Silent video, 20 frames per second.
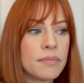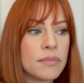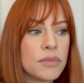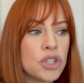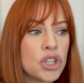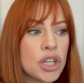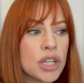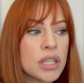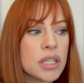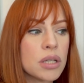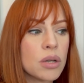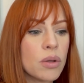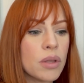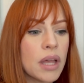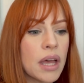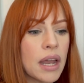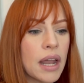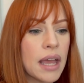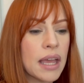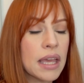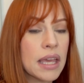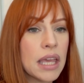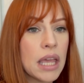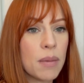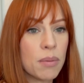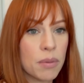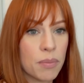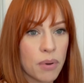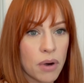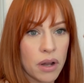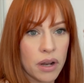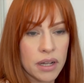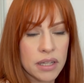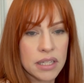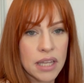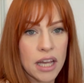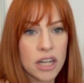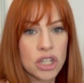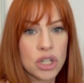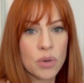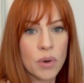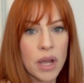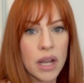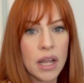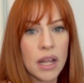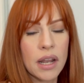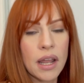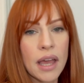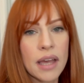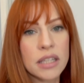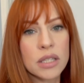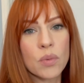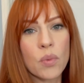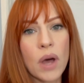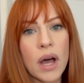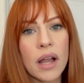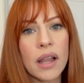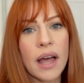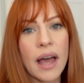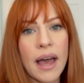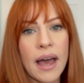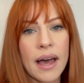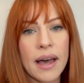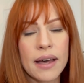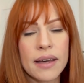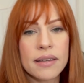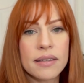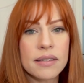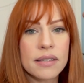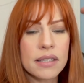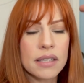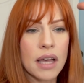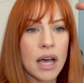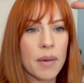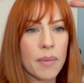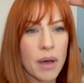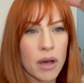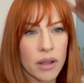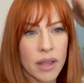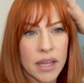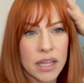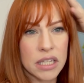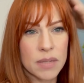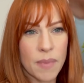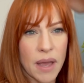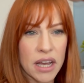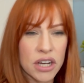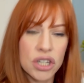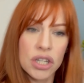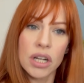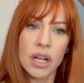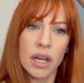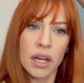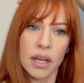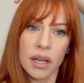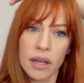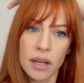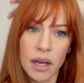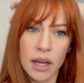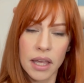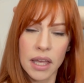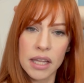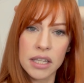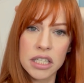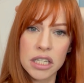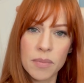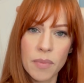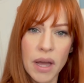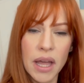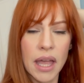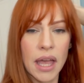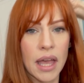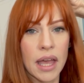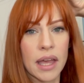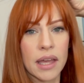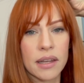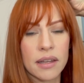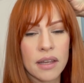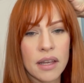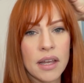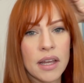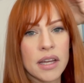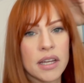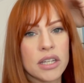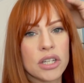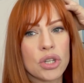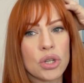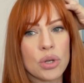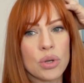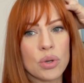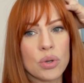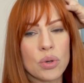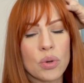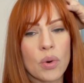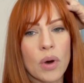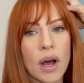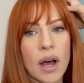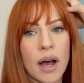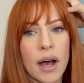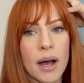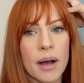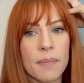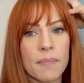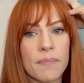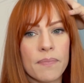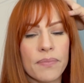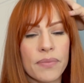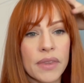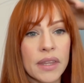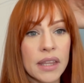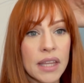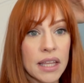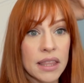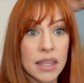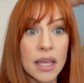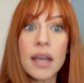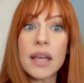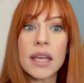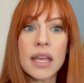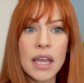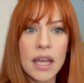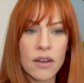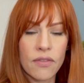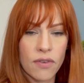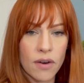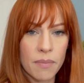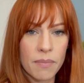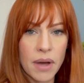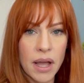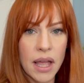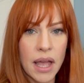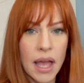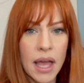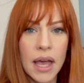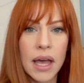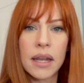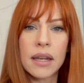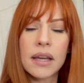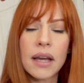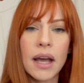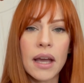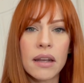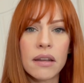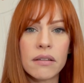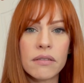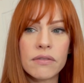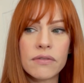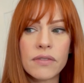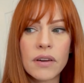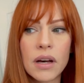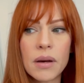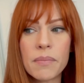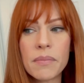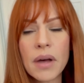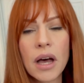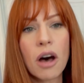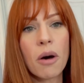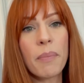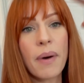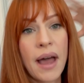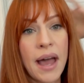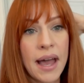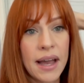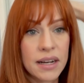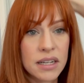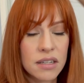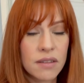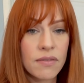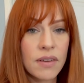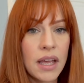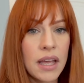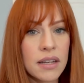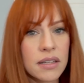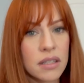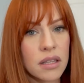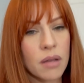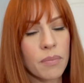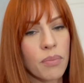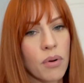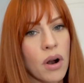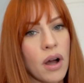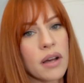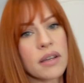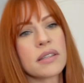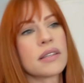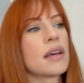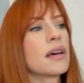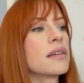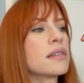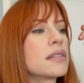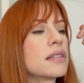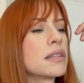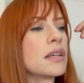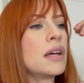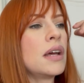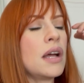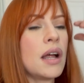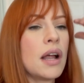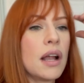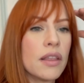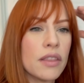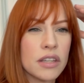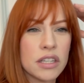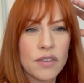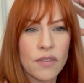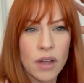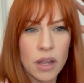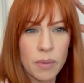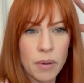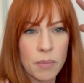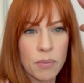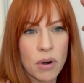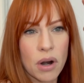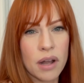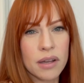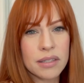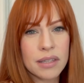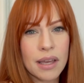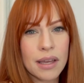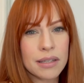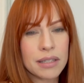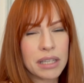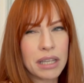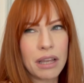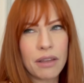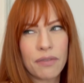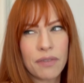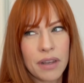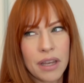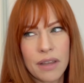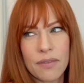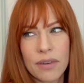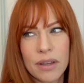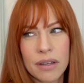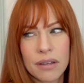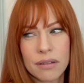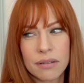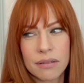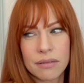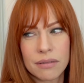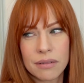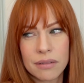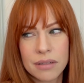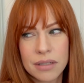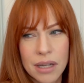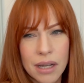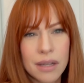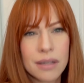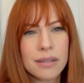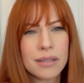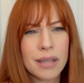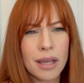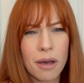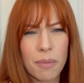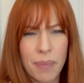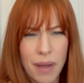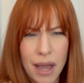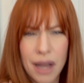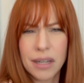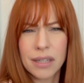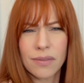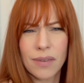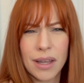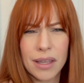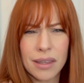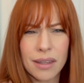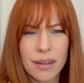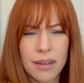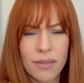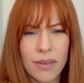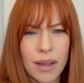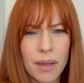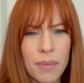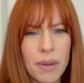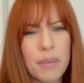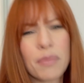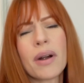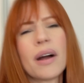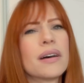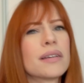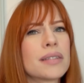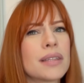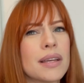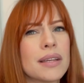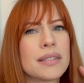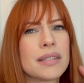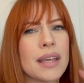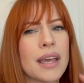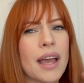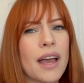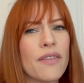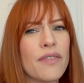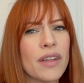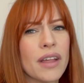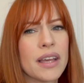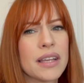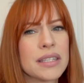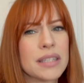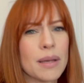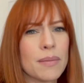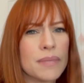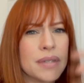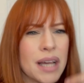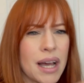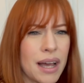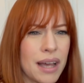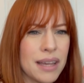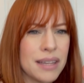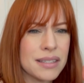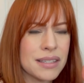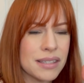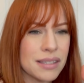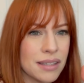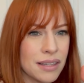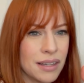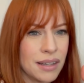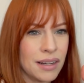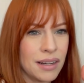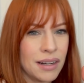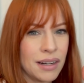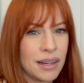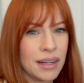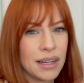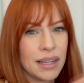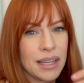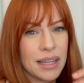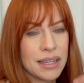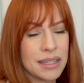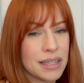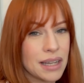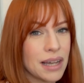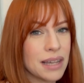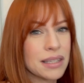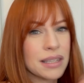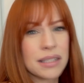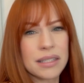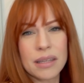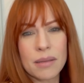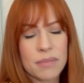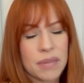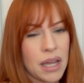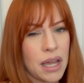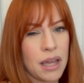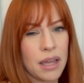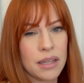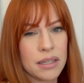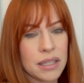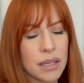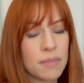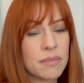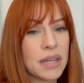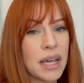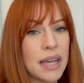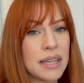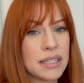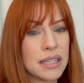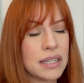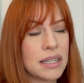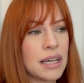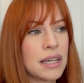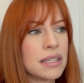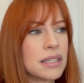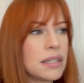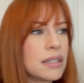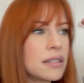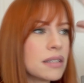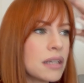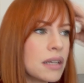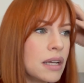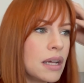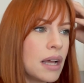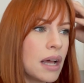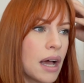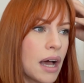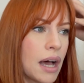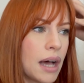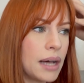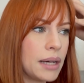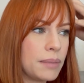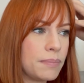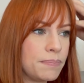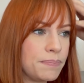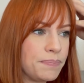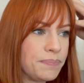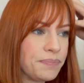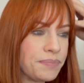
just so that I can keep the product saturated, as well as I'll like smash it against my head to let the heat from my head kind of help activate the process, the developing process. If it even does help activate the developing process, like I feel like some dyes it does and some dyes it doesn't. And